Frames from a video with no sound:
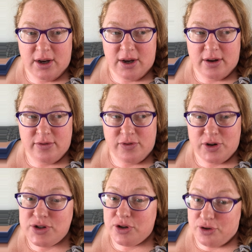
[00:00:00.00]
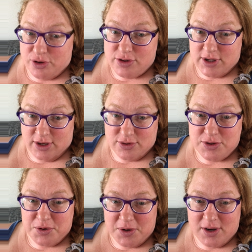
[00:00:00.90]
uh, first year nursing
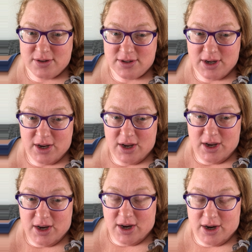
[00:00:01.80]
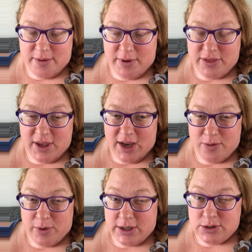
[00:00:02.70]
student. Um, I think I
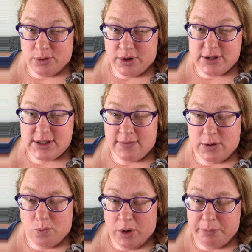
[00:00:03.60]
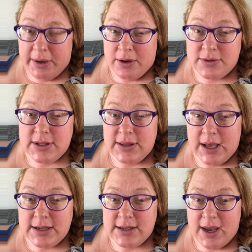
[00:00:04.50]
weighed 271 pounds at
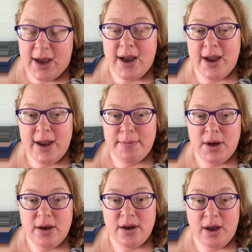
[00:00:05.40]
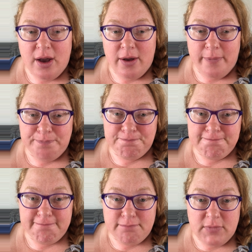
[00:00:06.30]
that time. Um,
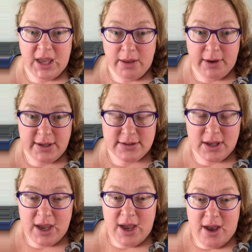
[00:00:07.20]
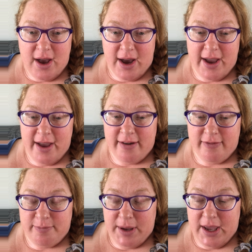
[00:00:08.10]
anyways, I
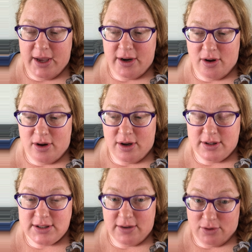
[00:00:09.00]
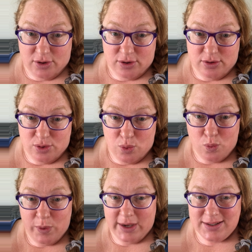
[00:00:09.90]
have been on several
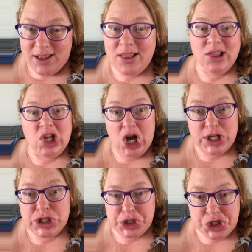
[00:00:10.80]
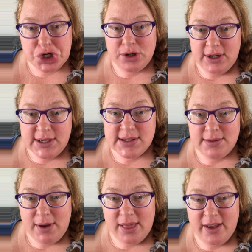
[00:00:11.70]
weight loss journeys in my